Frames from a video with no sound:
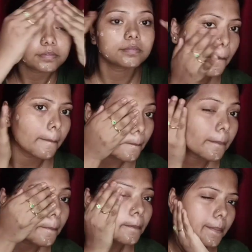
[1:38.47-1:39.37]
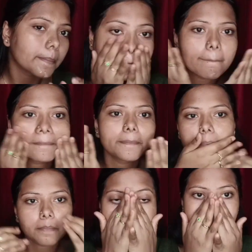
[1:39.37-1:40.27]
So these are the uses of the
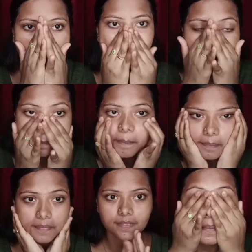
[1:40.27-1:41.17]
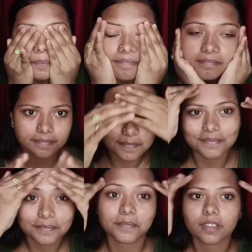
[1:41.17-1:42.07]
primer, and for now I'm using
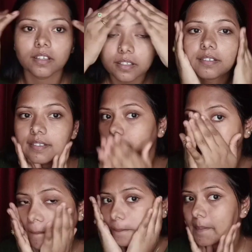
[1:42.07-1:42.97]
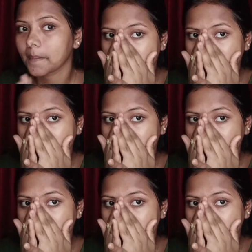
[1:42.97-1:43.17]
this Faces primer.